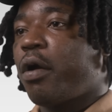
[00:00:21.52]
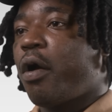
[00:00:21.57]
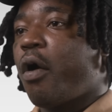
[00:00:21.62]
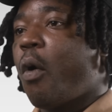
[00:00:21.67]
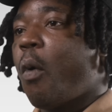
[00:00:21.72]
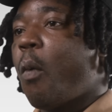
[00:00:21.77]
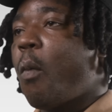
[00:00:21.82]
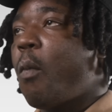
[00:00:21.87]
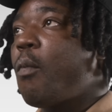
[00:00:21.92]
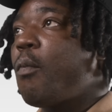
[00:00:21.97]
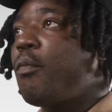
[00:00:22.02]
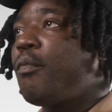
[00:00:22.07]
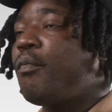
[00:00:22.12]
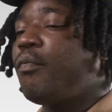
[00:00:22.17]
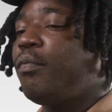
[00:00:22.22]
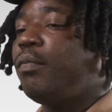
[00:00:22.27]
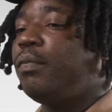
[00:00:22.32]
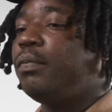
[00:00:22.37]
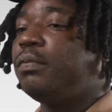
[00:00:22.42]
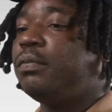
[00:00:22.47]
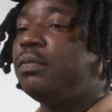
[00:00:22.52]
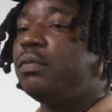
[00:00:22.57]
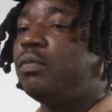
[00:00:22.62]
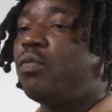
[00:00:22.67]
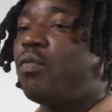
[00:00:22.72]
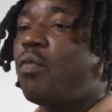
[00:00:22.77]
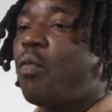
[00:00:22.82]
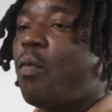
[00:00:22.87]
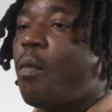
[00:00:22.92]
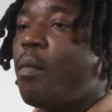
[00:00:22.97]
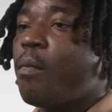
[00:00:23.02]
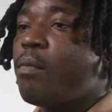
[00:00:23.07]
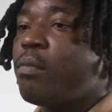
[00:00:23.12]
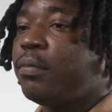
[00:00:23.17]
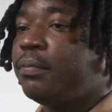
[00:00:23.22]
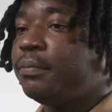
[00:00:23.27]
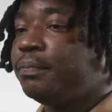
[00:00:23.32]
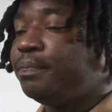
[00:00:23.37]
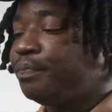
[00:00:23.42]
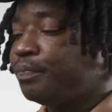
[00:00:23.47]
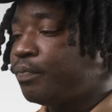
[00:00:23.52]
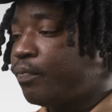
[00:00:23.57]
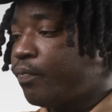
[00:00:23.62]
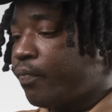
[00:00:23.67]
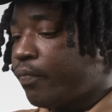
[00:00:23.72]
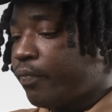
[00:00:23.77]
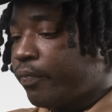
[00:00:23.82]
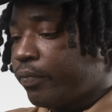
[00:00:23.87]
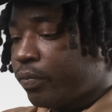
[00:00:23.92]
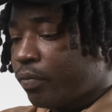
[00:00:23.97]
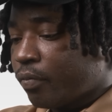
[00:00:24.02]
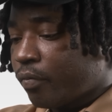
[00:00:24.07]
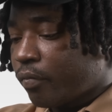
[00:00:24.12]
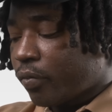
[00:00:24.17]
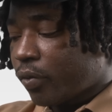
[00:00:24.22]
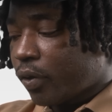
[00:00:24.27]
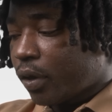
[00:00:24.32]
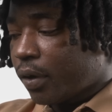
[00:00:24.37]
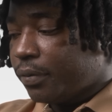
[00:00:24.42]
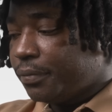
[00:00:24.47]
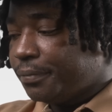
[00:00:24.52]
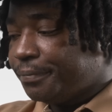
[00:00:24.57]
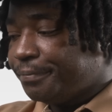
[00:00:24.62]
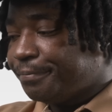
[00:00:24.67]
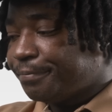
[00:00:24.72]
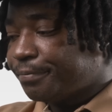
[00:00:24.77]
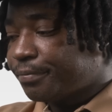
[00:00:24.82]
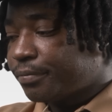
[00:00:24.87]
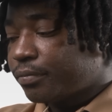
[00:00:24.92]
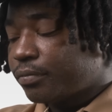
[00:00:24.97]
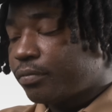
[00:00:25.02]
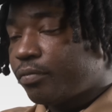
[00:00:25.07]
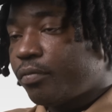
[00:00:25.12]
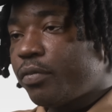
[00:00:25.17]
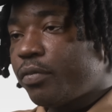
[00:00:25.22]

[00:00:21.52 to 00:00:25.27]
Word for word: So, for people who are new to my channel and they might not know you, where you from?